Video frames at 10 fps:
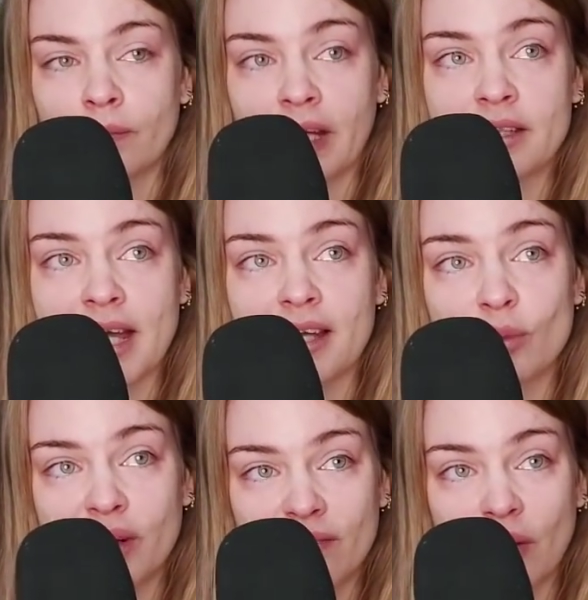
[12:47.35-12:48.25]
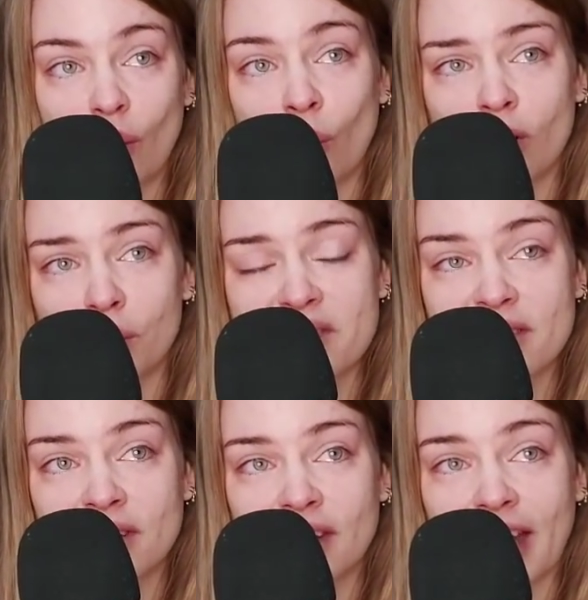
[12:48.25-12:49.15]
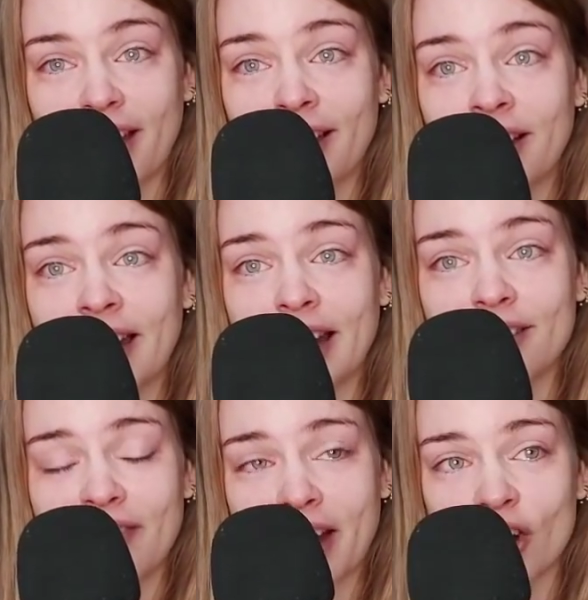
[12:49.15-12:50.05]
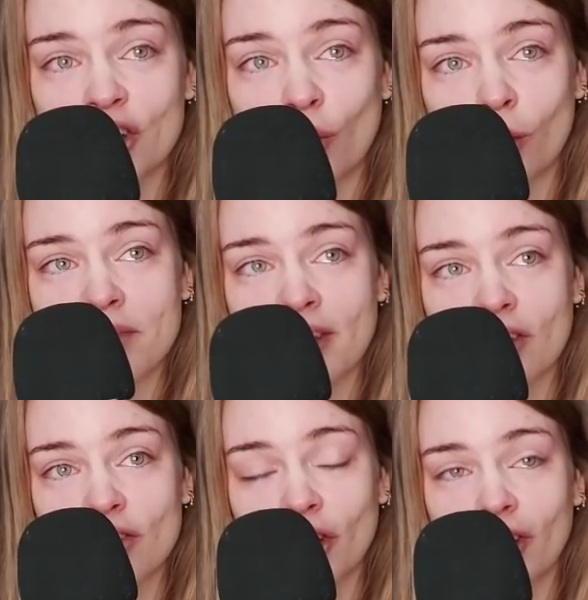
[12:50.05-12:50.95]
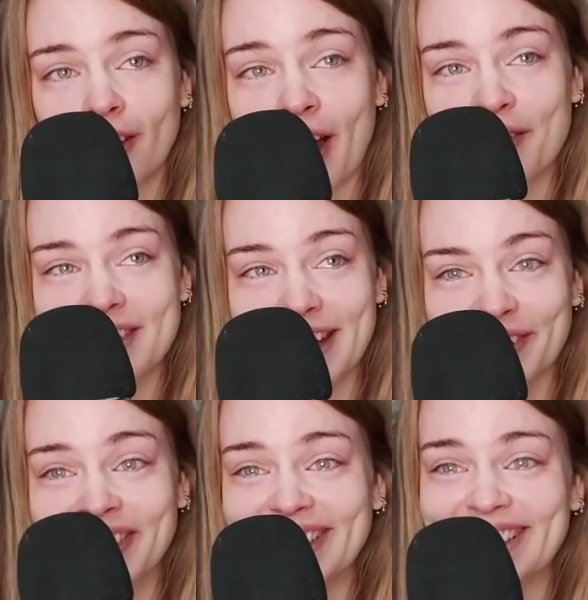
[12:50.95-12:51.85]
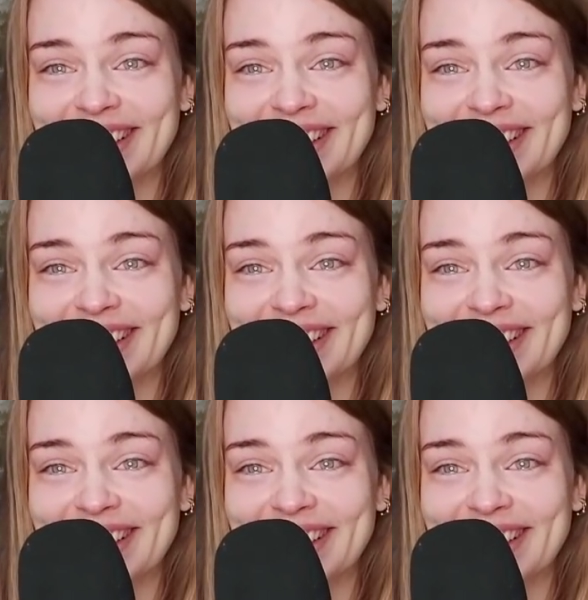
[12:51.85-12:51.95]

like, takes one of the orbs, the negative energy orbs that are circling around you.